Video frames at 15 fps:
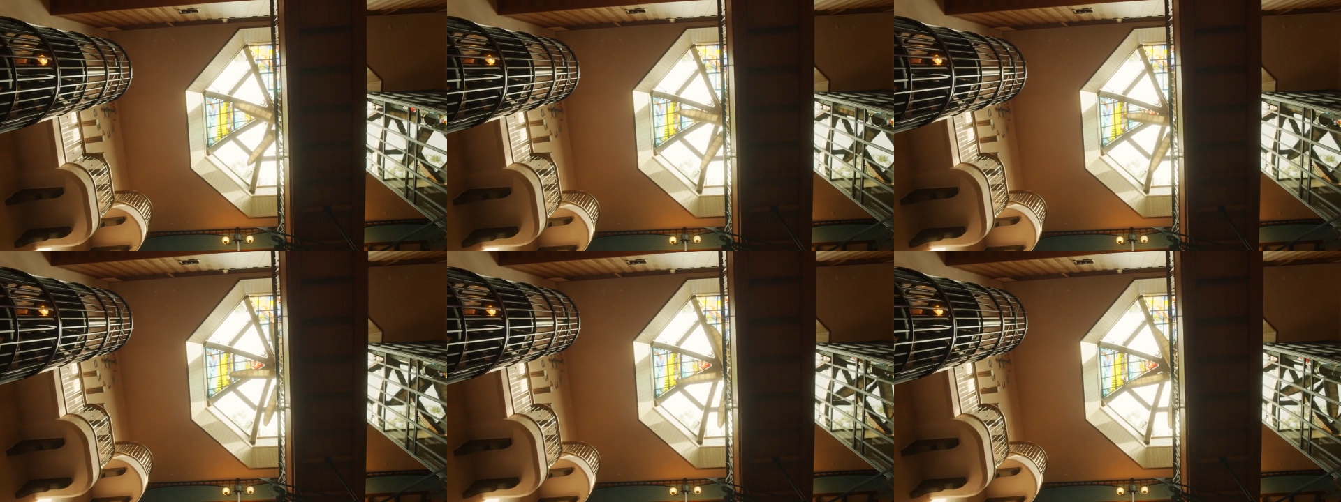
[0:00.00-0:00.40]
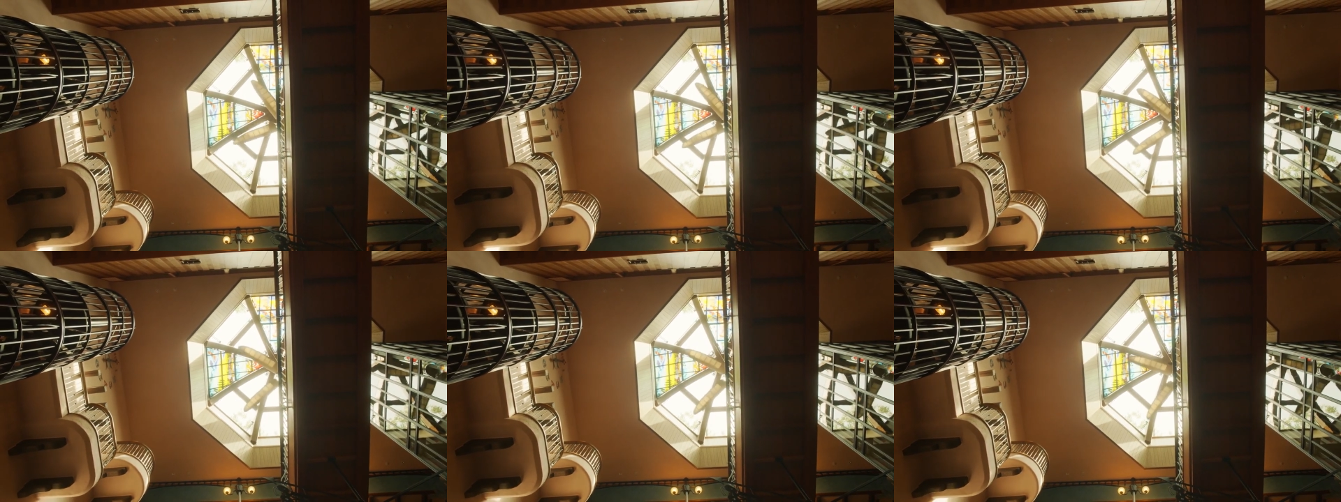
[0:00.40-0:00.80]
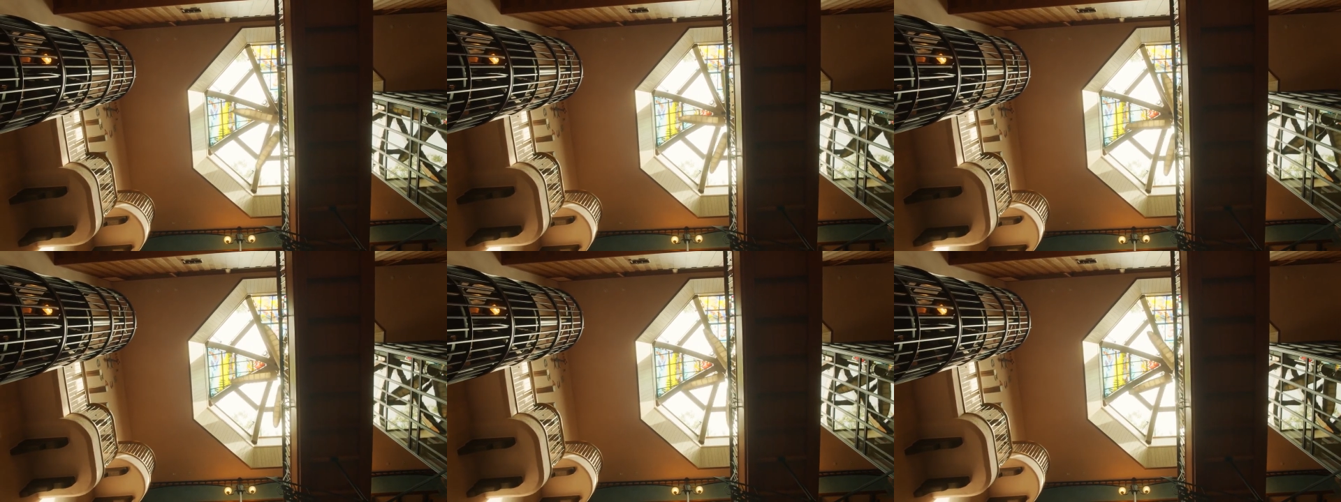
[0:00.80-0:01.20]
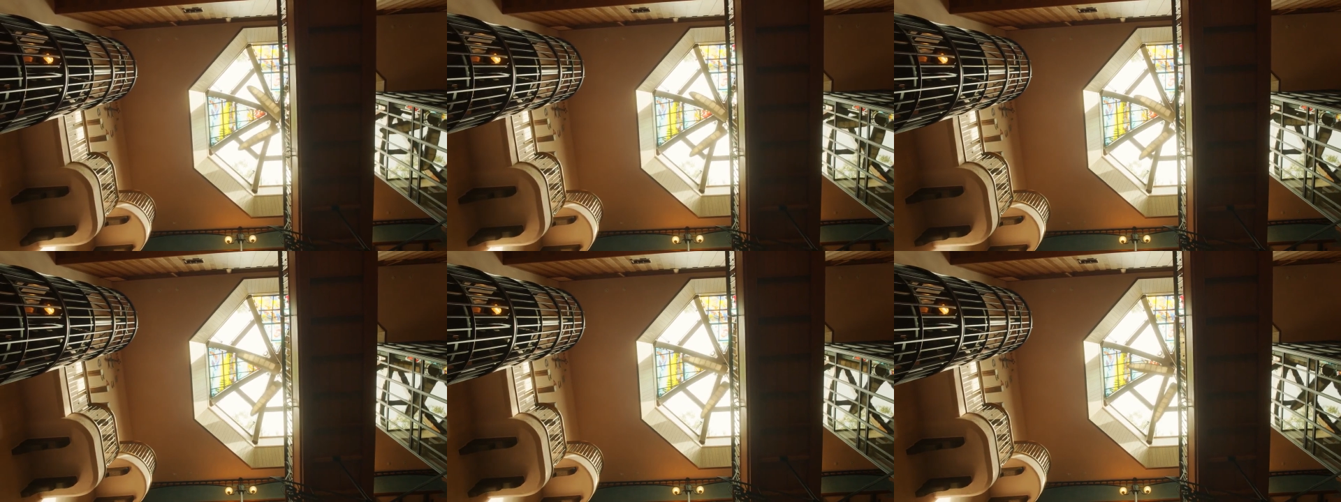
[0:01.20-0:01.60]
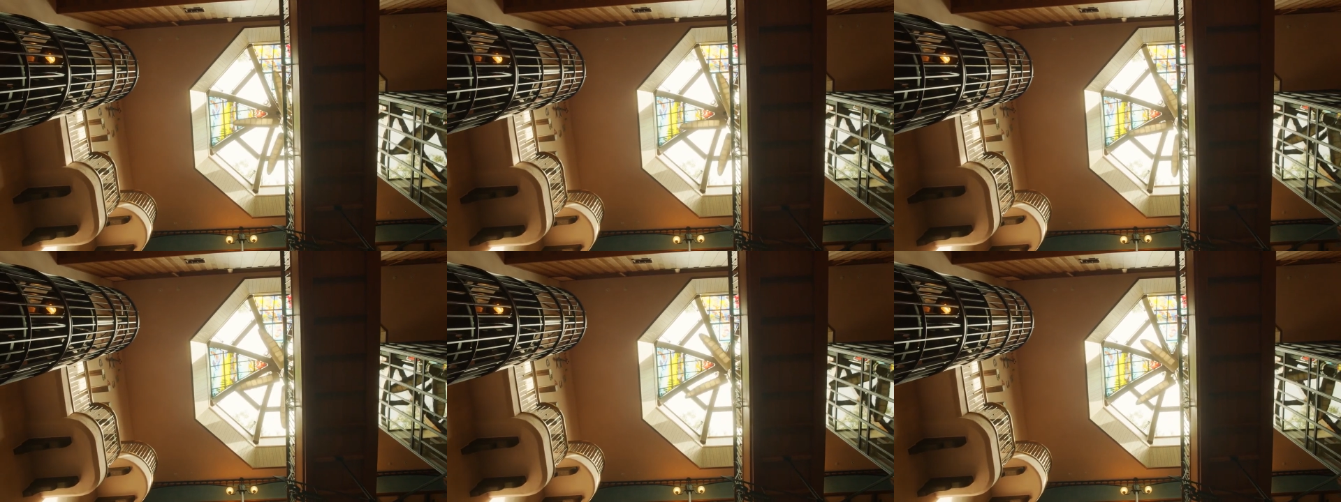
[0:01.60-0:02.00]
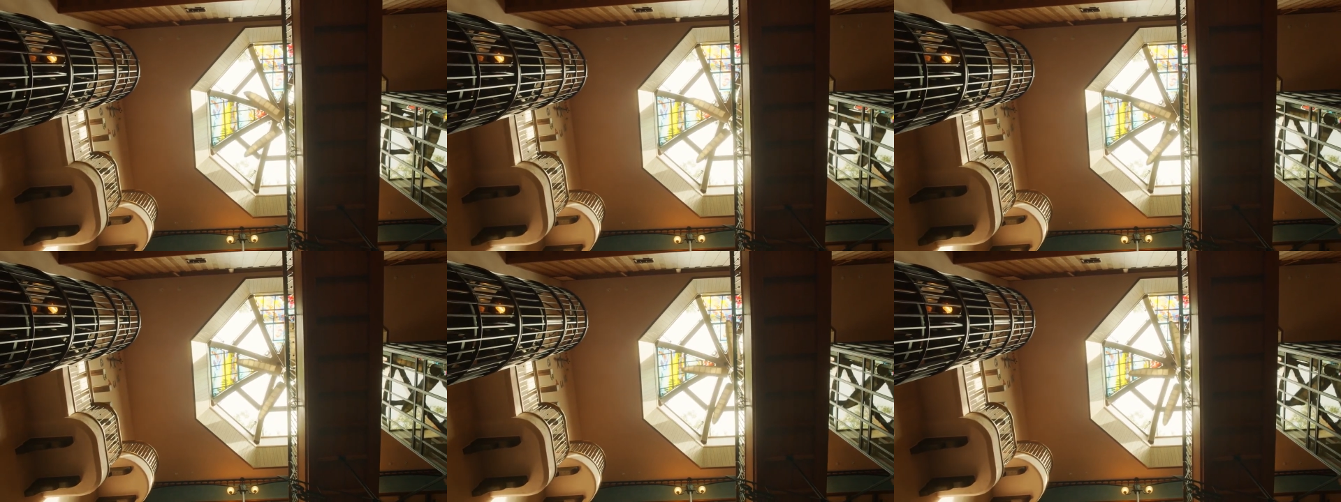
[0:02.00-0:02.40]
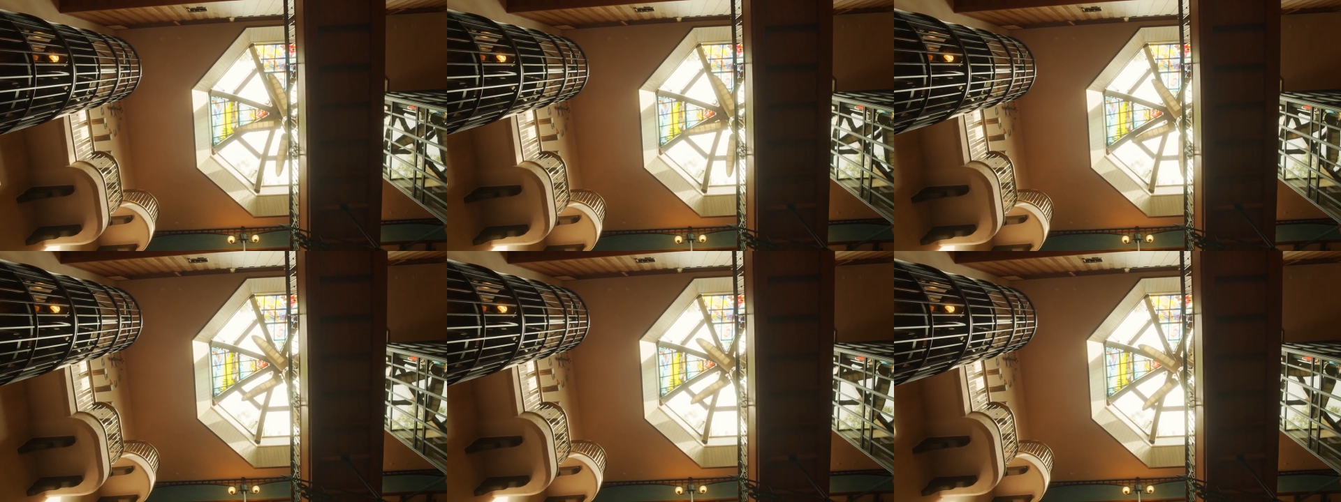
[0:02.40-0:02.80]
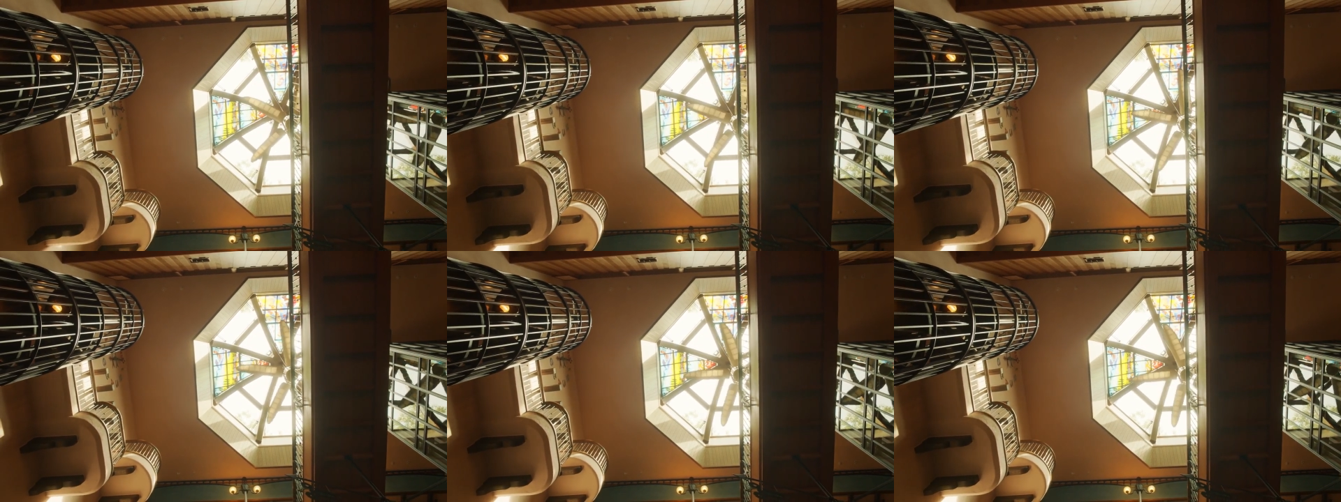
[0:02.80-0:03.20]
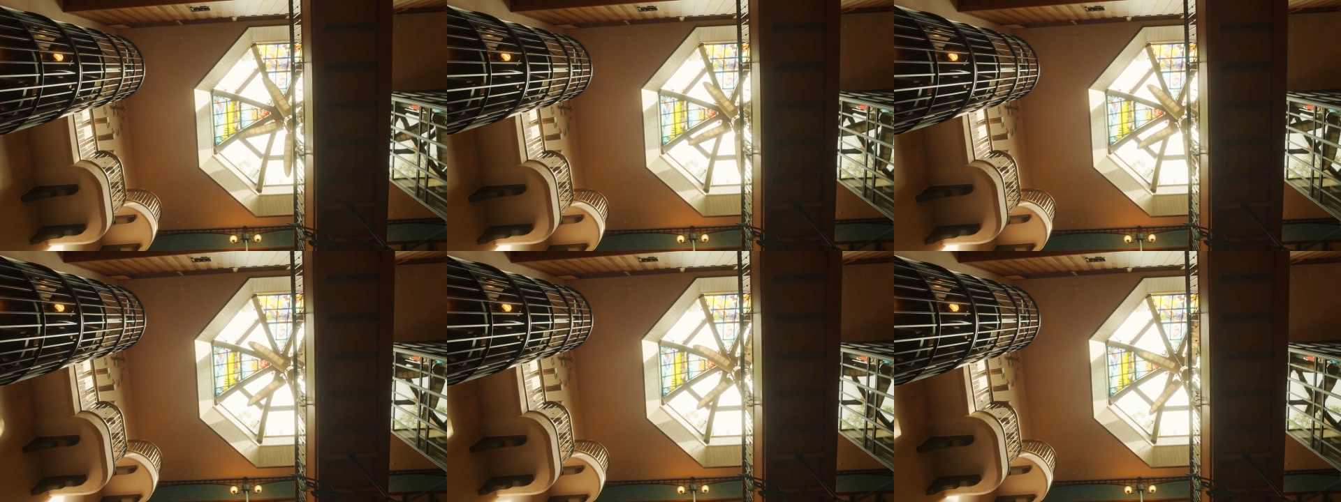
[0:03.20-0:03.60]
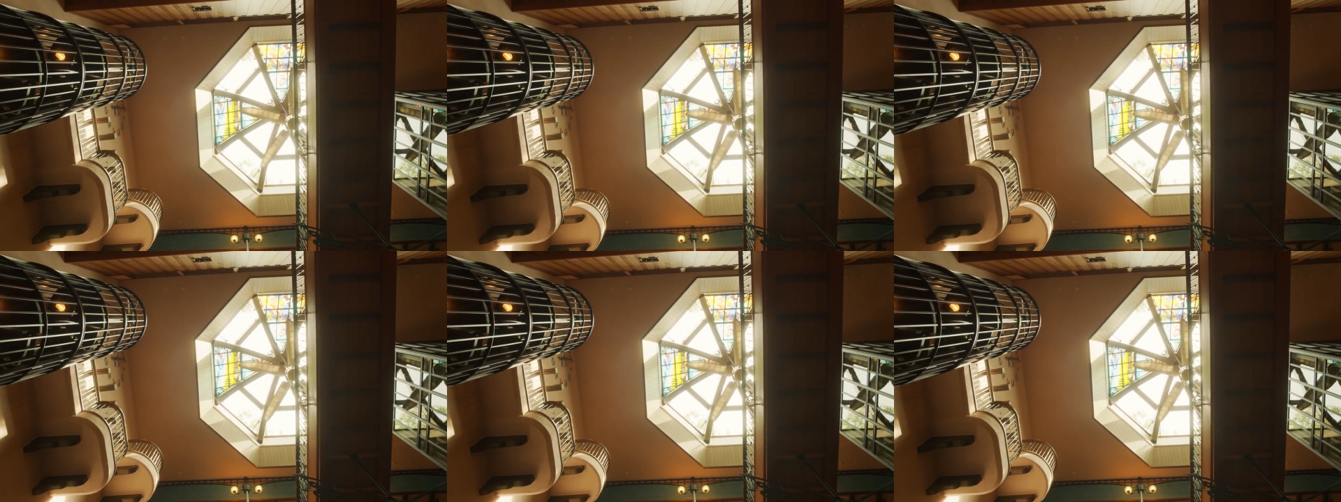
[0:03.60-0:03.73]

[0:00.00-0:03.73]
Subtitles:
[unreadable: no face in view]